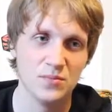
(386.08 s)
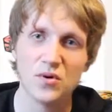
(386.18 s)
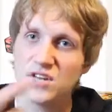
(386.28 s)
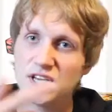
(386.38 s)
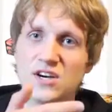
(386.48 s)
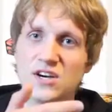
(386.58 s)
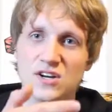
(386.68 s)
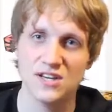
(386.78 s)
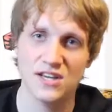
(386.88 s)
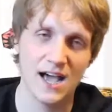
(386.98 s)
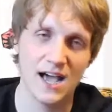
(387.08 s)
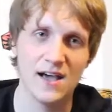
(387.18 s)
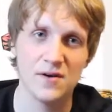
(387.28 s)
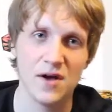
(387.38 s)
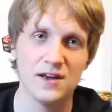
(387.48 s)
pretty good.
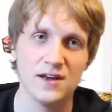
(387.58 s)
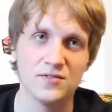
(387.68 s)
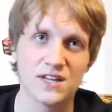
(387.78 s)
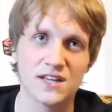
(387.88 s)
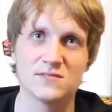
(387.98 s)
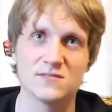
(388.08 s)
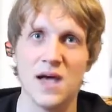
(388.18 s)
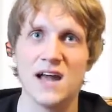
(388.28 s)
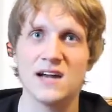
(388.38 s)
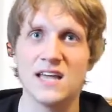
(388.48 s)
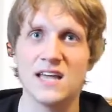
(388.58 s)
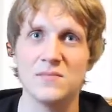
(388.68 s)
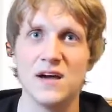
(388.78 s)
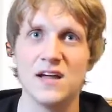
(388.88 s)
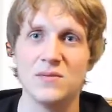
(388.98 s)
I don't think it's a bad
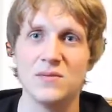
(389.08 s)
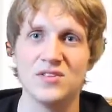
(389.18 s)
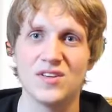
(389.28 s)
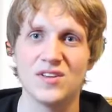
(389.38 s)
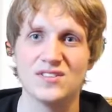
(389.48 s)
game by any means.